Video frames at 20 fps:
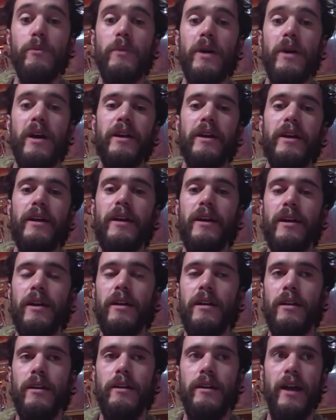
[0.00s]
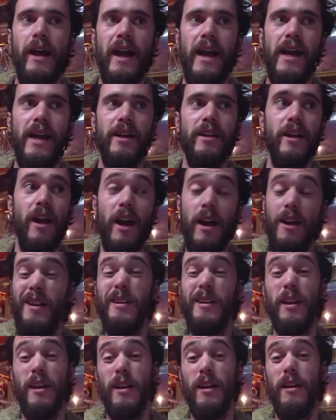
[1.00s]
to be and, and i know I,
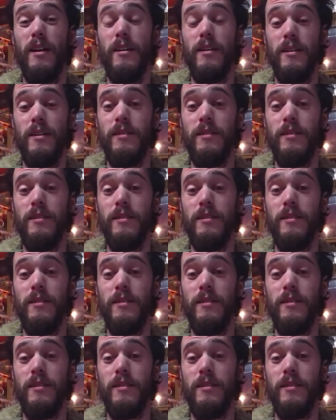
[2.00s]
that's it's